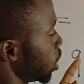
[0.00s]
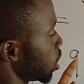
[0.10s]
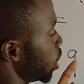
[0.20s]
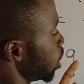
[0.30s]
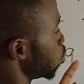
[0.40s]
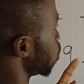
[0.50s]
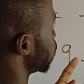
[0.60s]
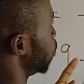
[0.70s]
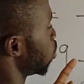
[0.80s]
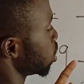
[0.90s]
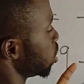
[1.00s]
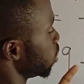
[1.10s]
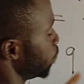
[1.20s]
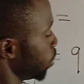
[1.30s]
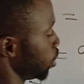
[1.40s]
The answer here is what?
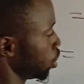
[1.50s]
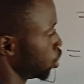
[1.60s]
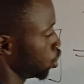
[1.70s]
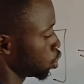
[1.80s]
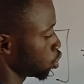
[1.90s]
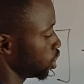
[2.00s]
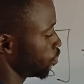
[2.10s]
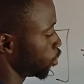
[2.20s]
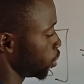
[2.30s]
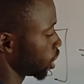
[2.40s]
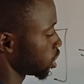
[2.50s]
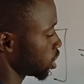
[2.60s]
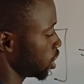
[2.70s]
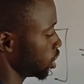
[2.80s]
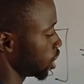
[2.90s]
Positive 3. So therefore we can
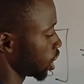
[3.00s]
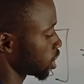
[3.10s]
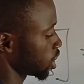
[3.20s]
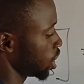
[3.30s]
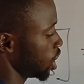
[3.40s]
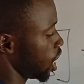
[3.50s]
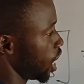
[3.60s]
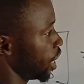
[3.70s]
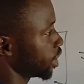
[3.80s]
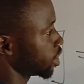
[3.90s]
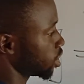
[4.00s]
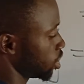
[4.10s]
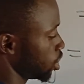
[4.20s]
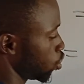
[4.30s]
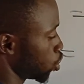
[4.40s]
say that x
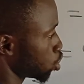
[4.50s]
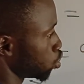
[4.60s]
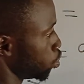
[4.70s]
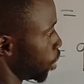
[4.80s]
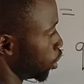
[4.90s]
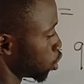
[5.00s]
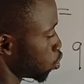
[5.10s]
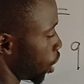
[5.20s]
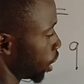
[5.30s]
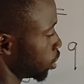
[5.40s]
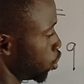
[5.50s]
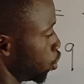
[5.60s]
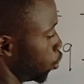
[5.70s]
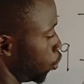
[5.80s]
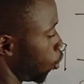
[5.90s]
is equals to minus
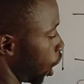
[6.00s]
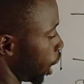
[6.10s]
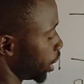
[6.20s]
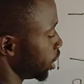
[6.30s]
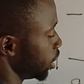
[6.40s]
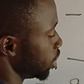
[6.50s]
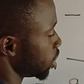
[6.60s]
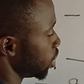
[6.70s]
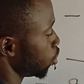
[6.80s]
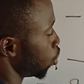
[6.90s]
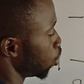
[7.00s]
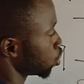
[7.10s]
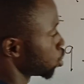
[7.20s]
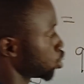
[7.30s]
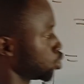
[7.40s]
1, y is
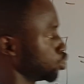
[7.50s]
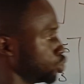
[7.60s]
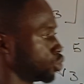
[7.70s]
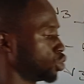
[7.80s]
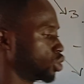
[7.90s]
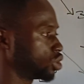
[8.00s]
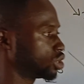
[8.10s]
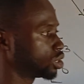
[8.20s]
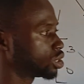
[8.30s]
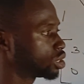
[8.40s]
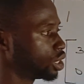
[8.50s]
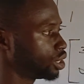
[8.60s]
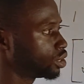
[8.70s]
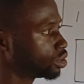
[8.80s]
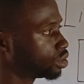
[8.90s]
equals to
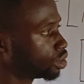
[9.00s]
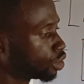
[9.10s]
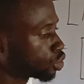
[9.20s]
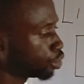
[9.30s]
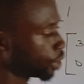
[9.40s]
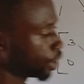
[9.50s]
3. Sorry,